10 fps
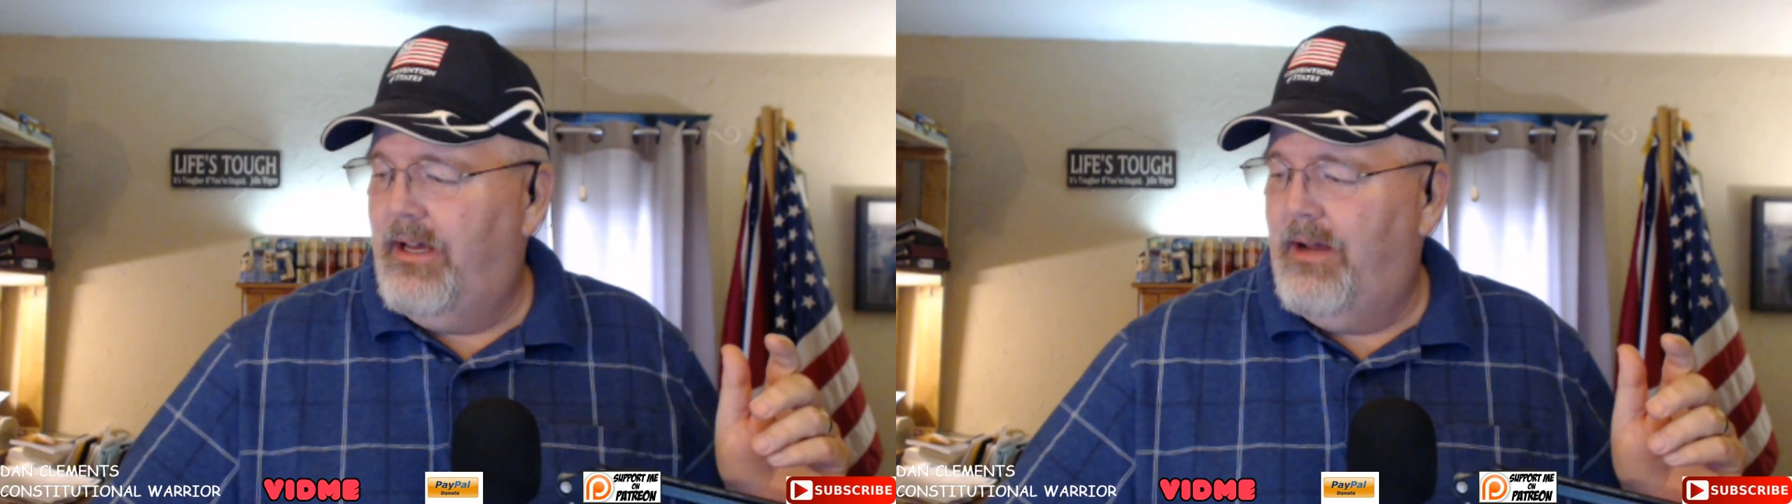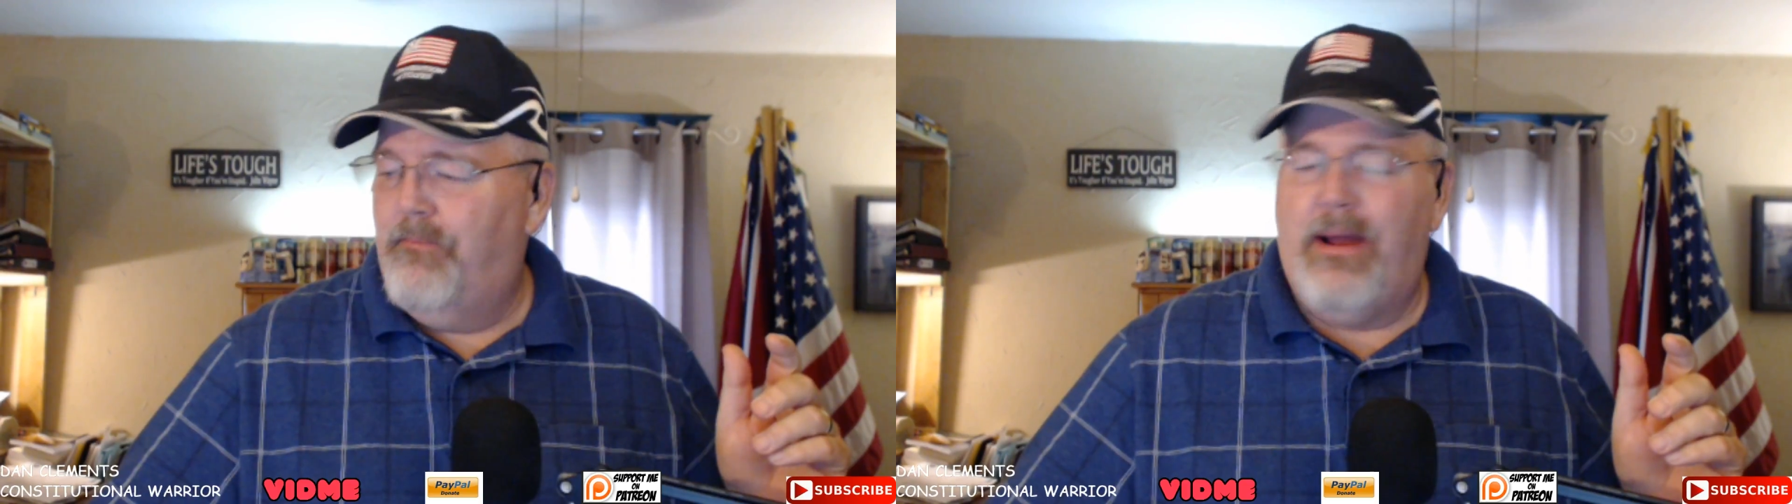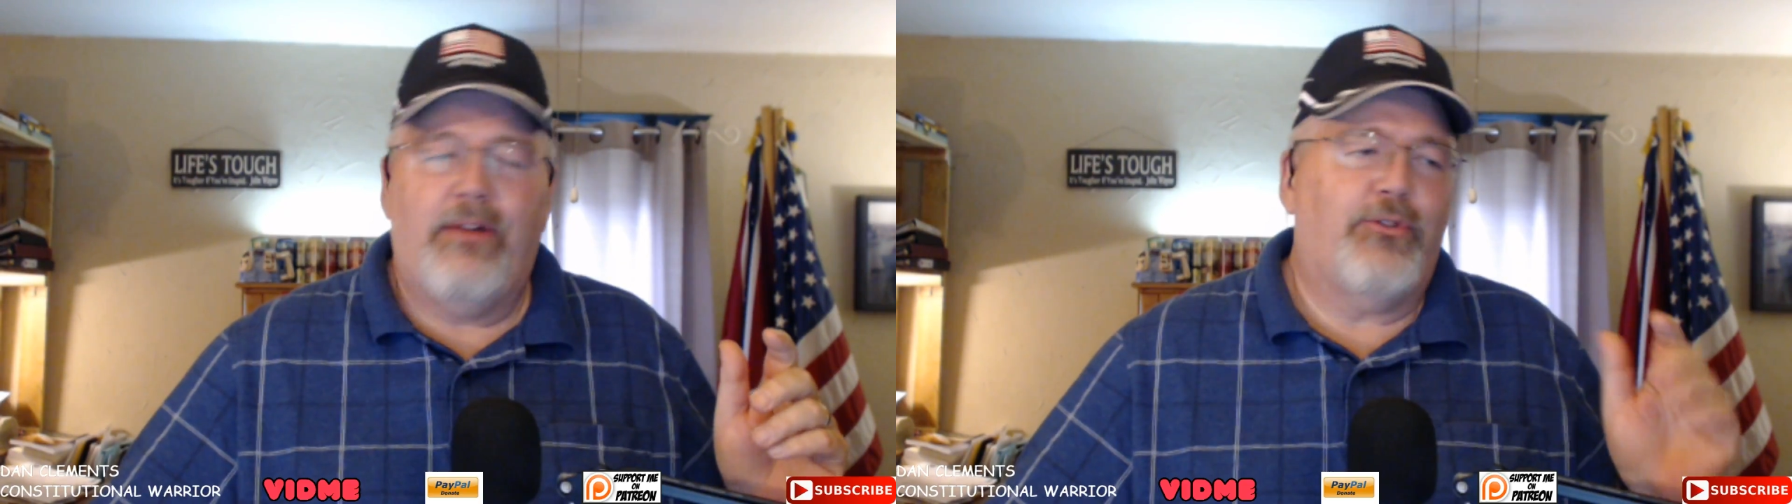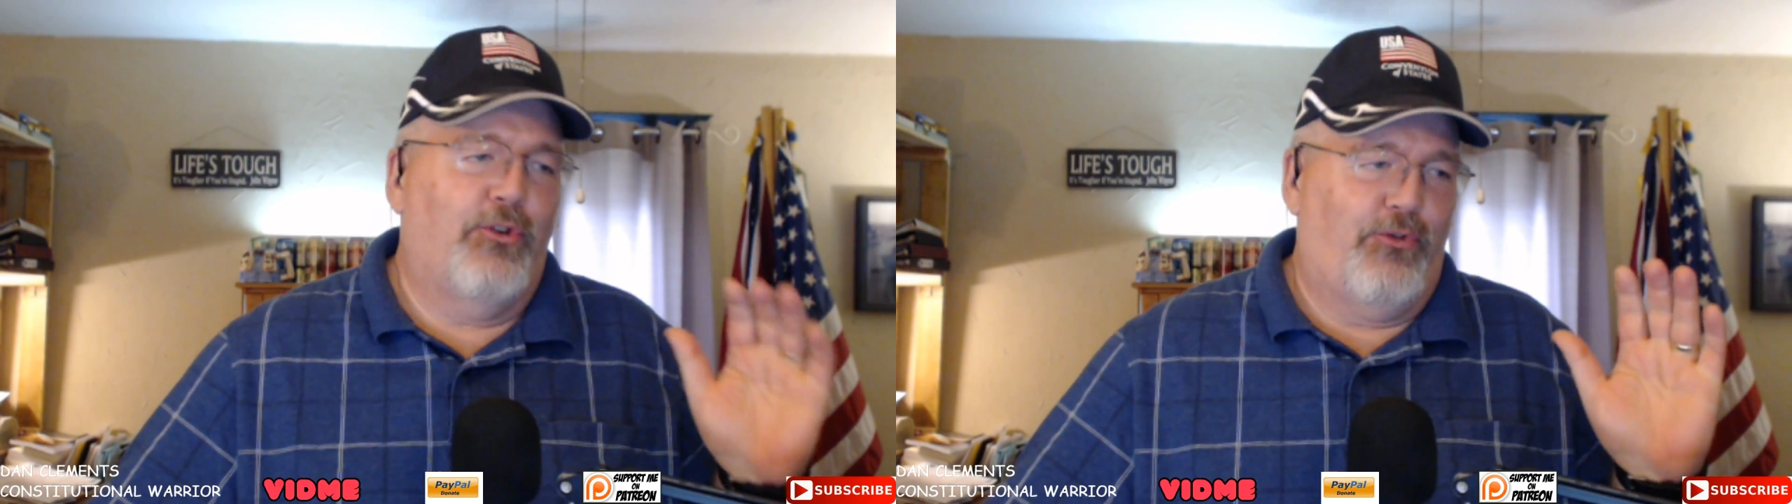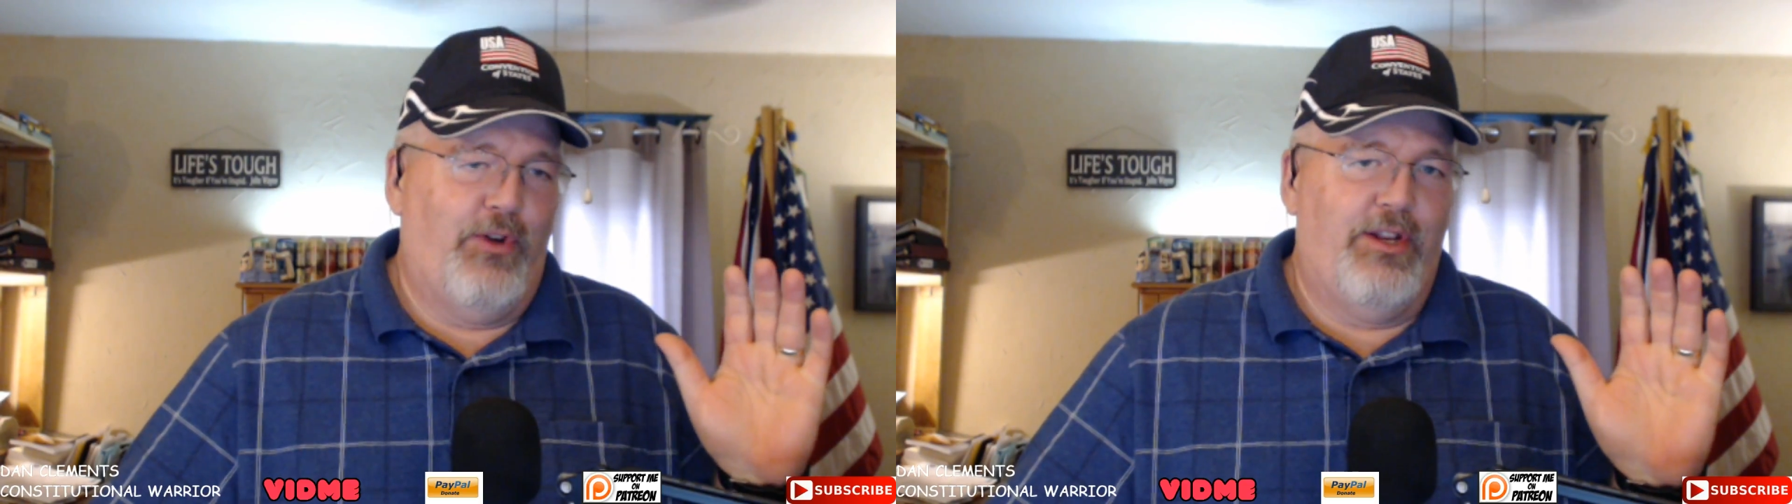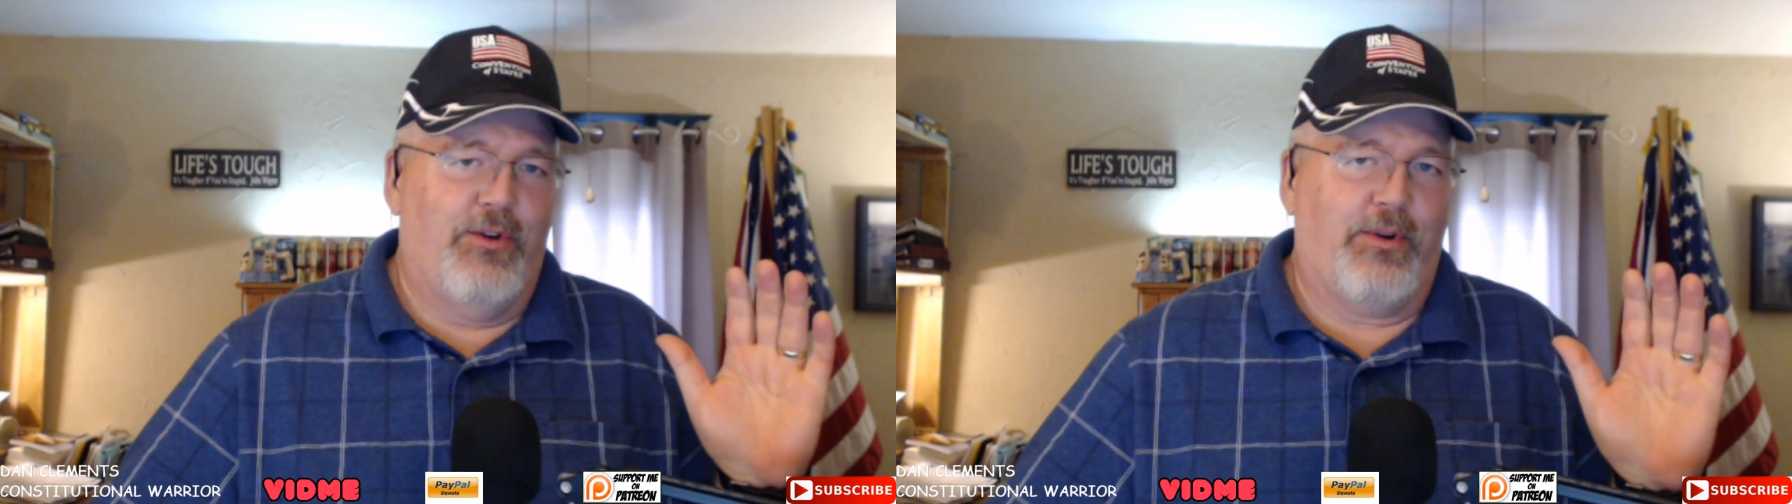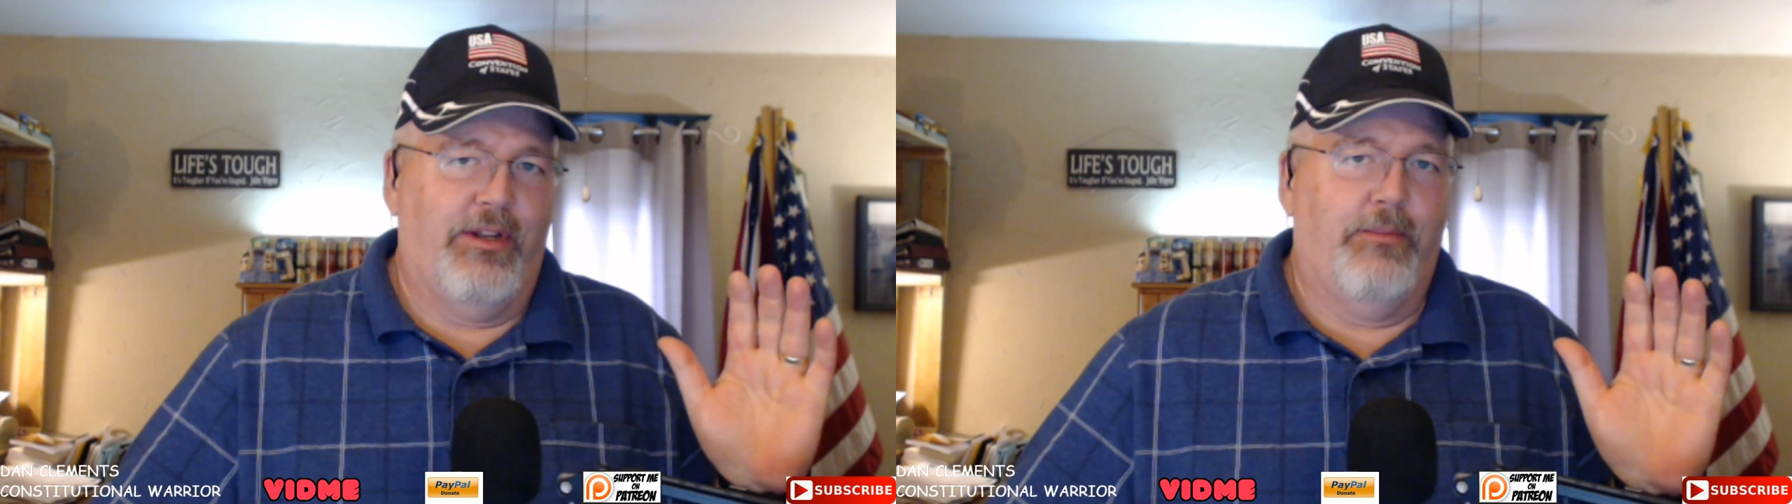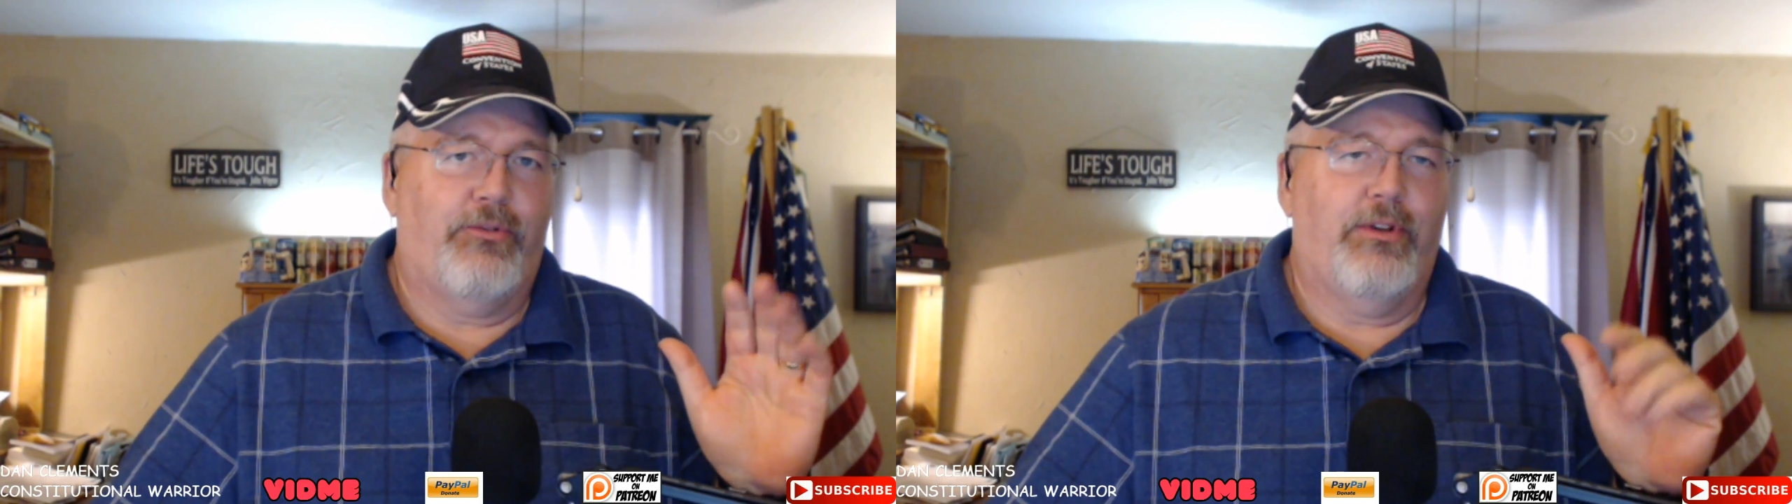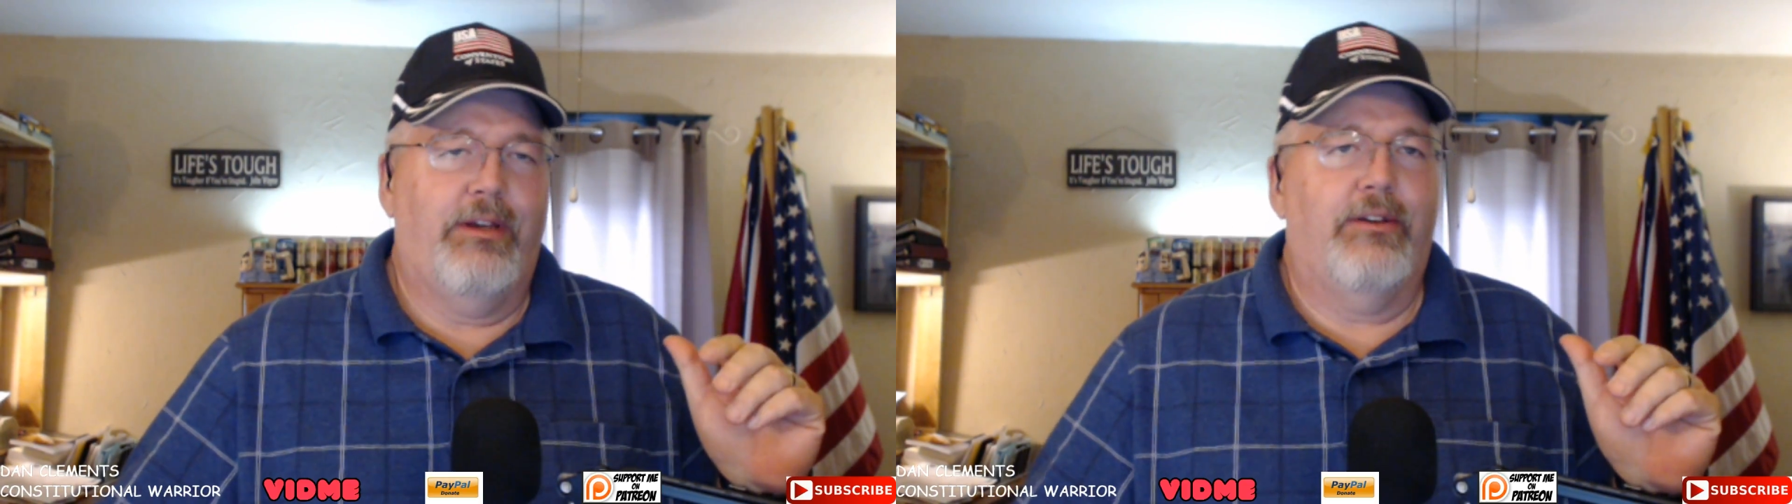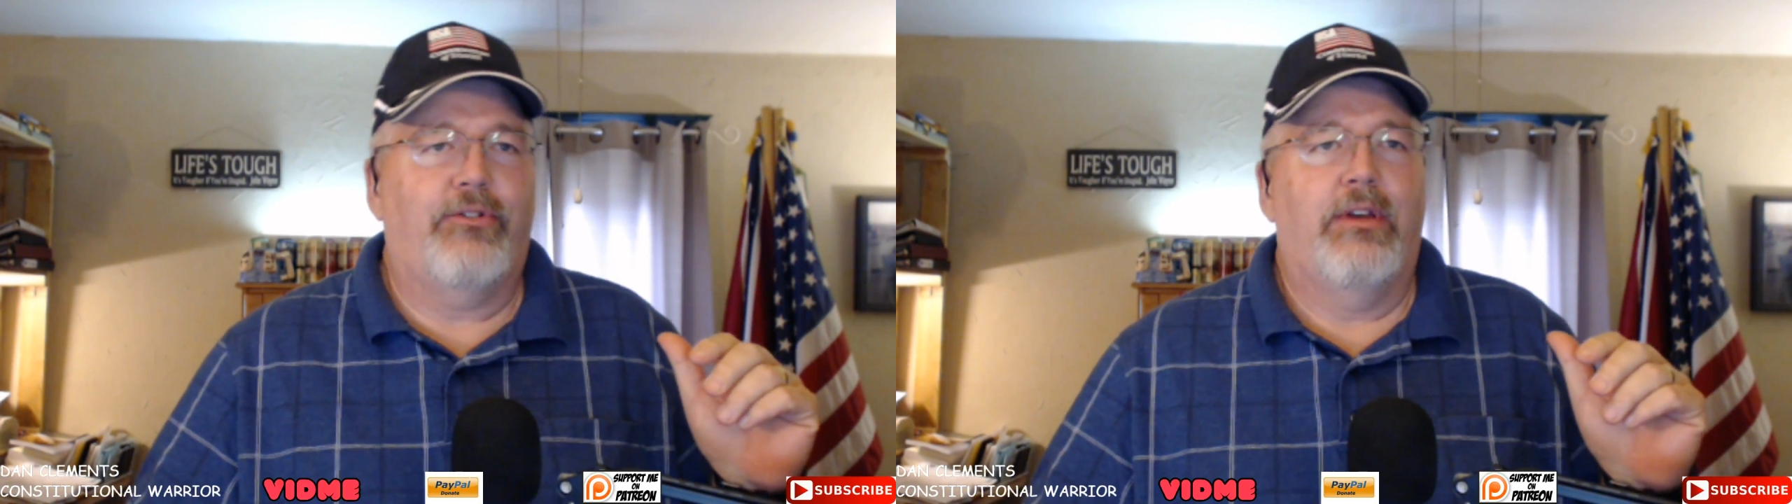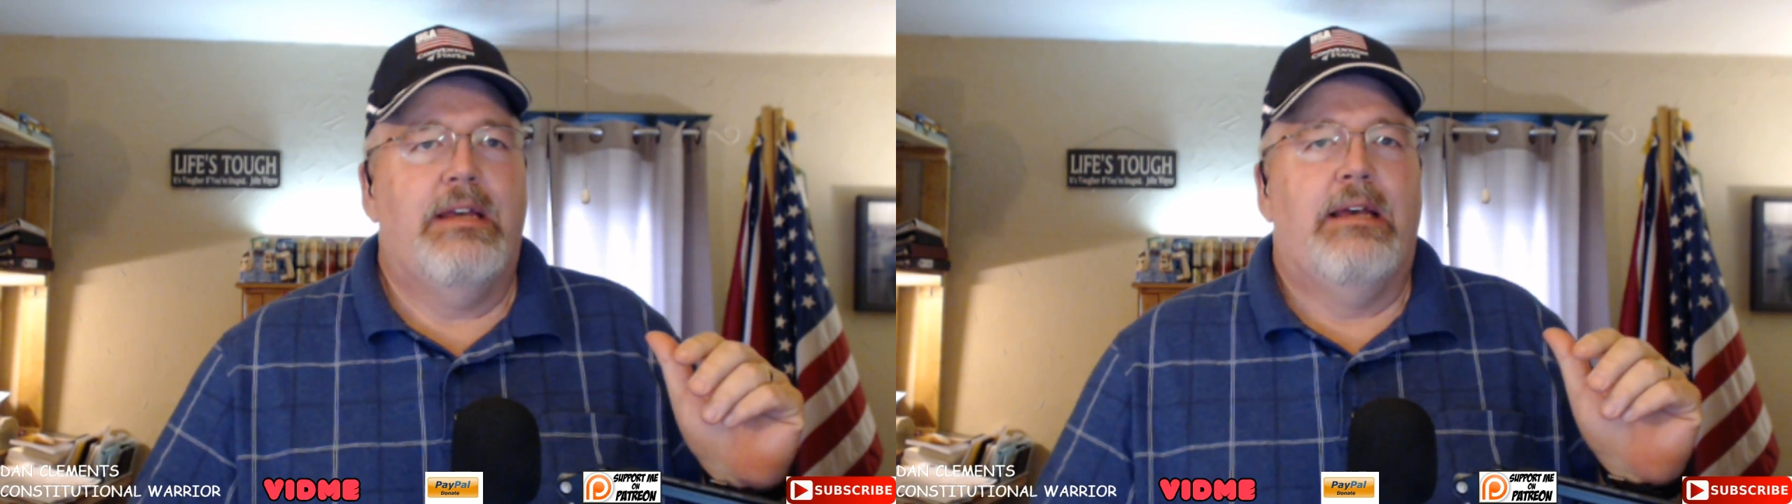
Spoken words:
about those video clips is